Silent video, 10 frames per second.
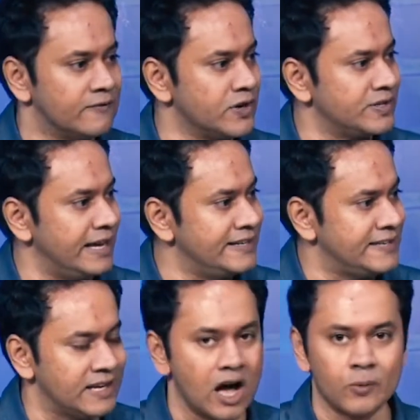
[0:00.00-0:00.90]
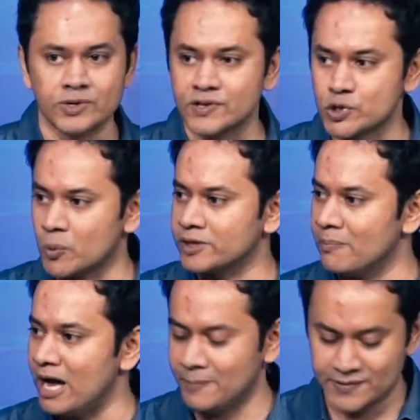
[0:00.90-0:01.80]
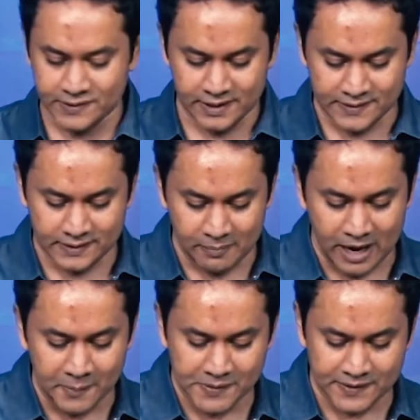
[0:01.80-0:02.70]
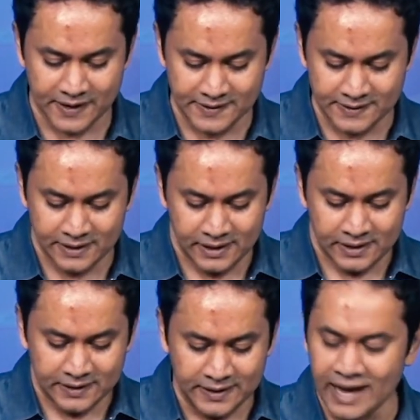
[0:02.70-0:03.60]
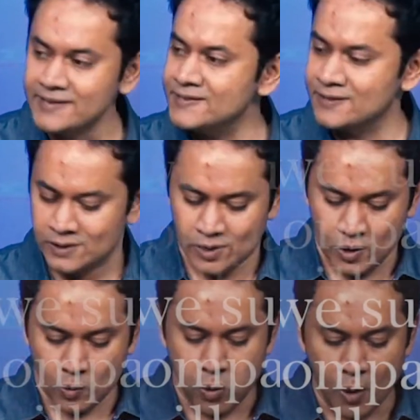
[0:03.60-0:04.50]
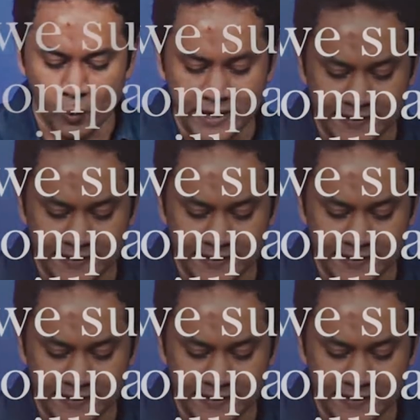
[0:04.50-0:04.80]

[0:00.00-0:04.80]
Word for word: verse 18 onwards. This is what the Bible says. The Bible says, Yet what we